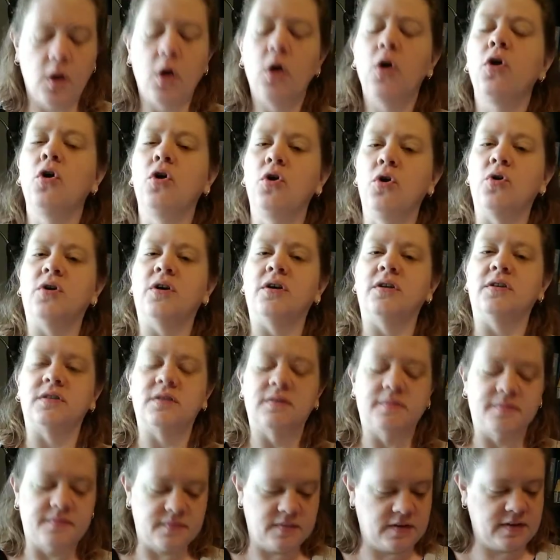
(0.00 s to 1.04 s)
"Good,"
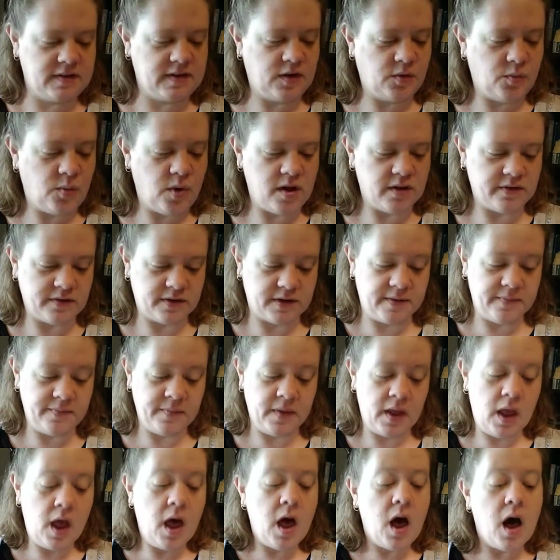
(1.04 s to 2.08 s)
said Walter.
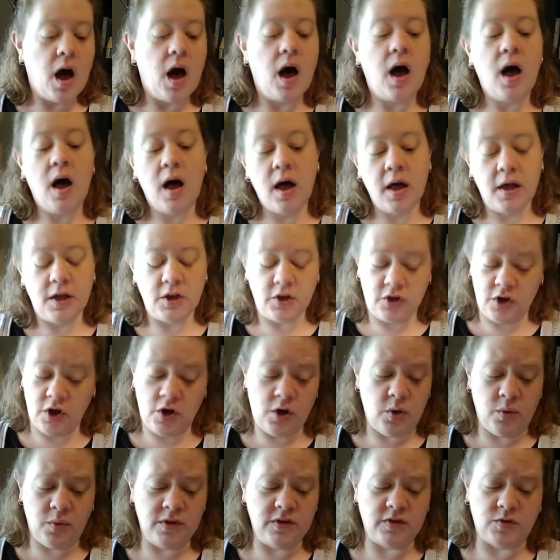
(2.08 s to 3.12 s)
"I
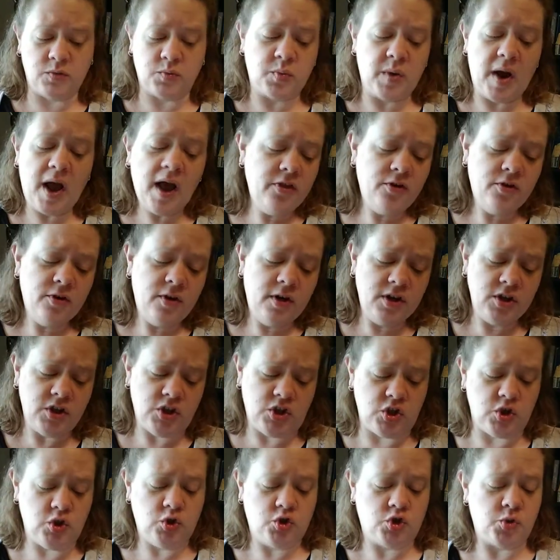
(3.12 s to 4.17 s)
know it's rather
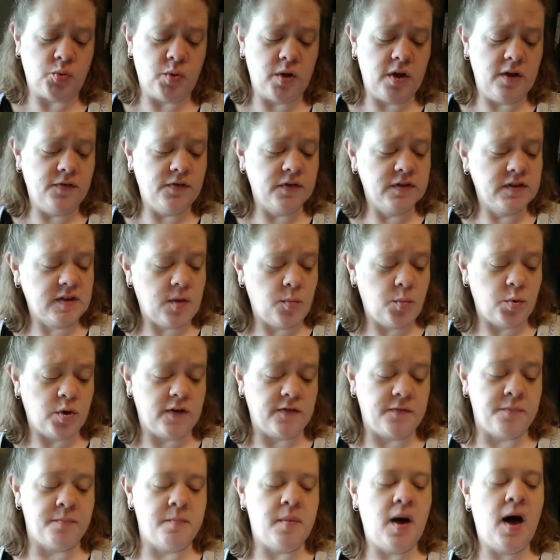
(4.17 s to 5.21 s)
unusual for someone
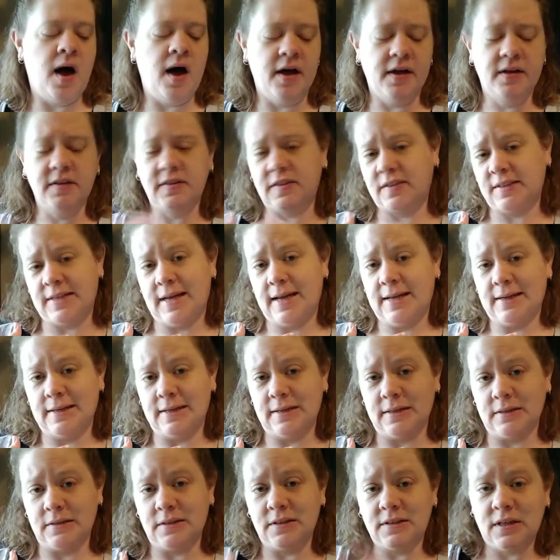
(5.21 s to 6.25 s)
of my
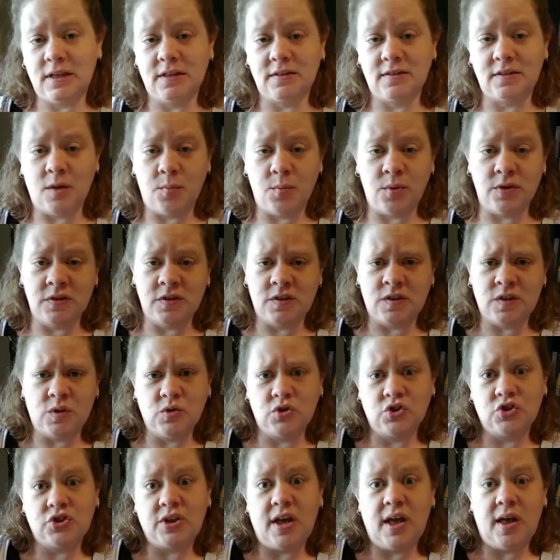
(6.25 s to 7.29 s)
standing to take someone so
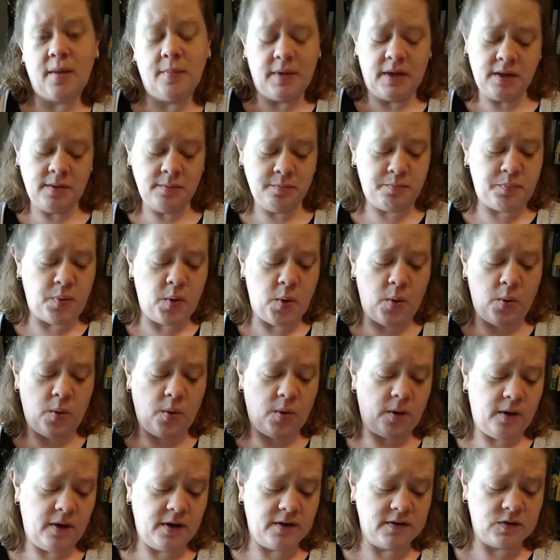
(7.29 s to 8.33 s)
shabby and
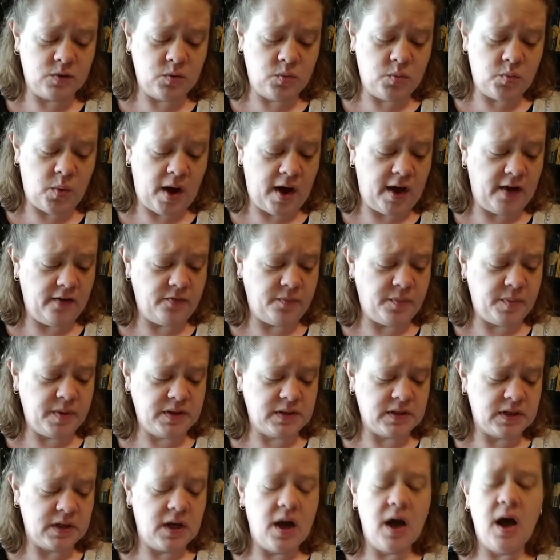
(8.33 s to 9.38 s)
poor as a wife, but
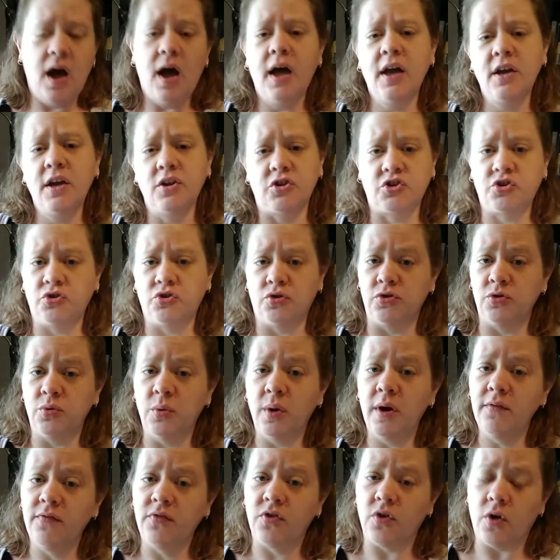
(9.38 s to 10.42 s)
I assure you
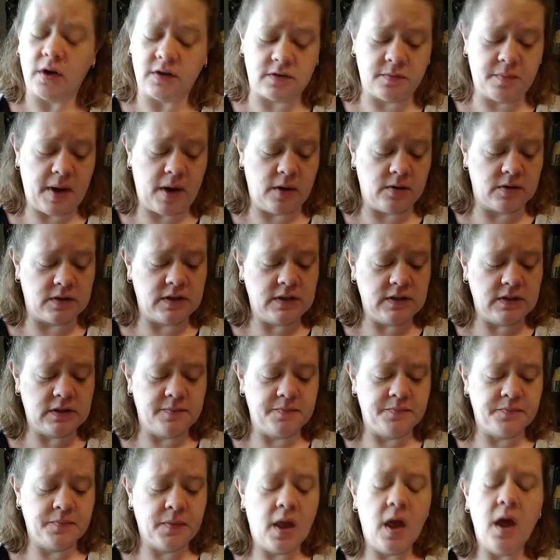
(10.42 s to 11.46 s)
I've thought about it.
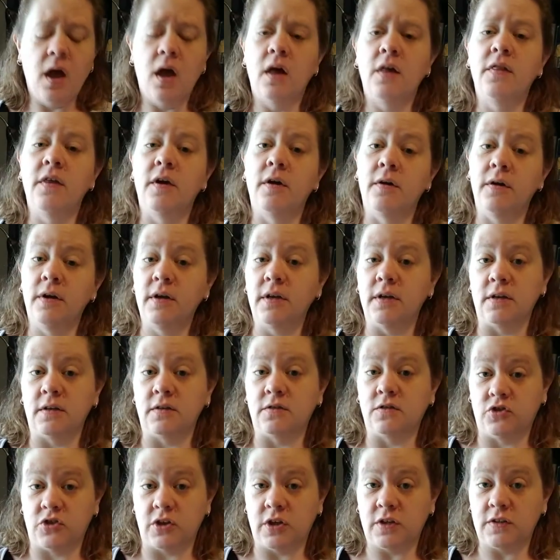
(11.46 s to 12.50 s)
There is
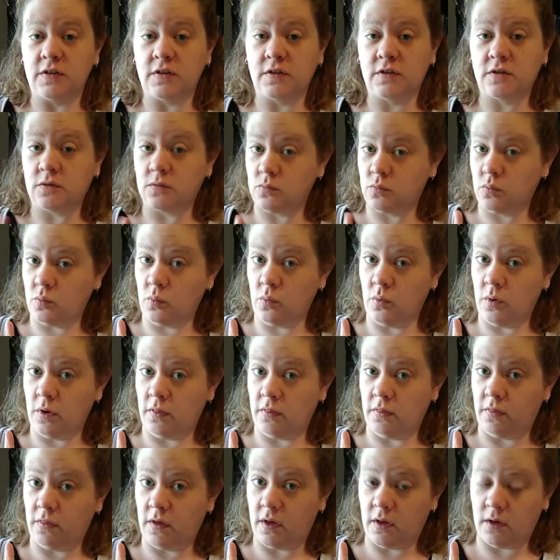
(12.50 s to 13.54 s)
just one
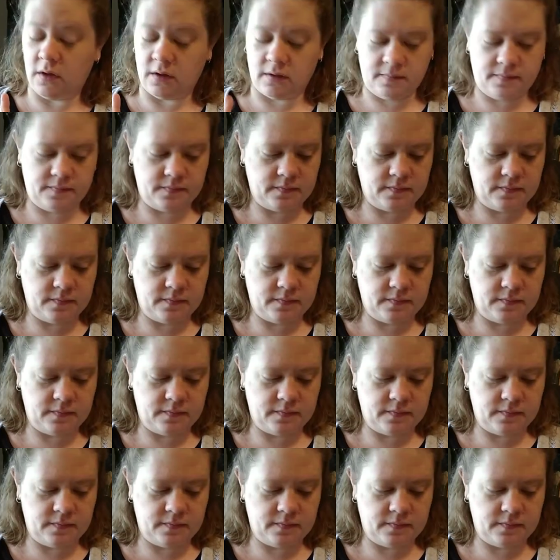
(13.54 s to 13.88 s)
thing."